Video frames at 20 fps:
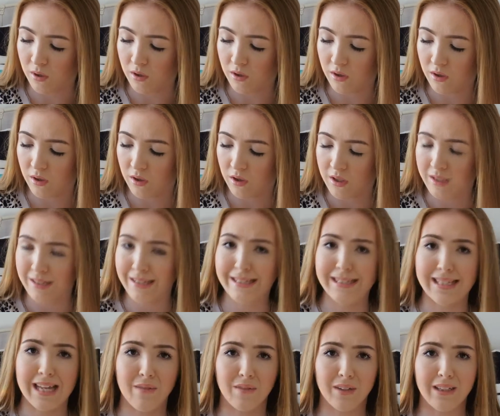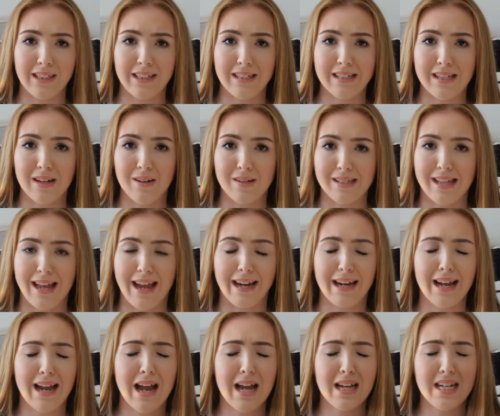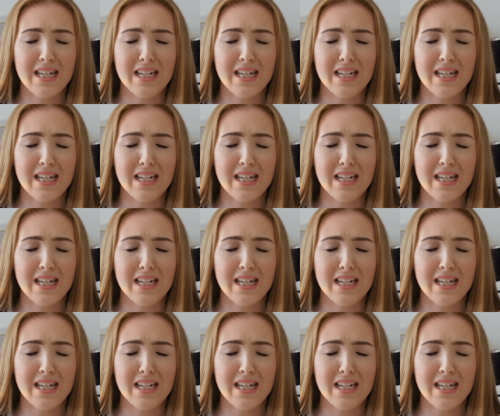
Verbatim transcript: 70 So I was like,